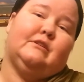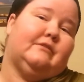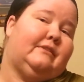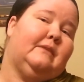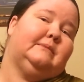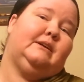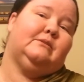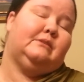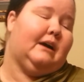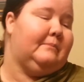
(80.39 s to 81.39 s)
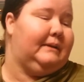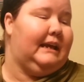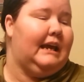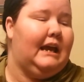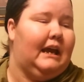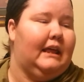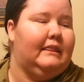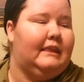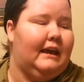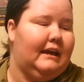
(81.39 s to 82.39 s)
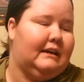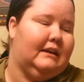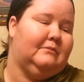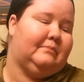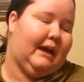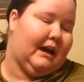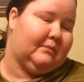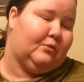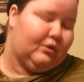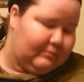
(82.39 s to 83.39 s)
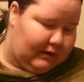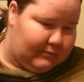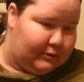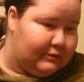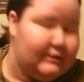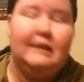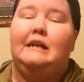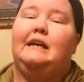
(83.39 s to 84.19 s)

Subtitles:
They're a family-owned company, and they can pack more bubbles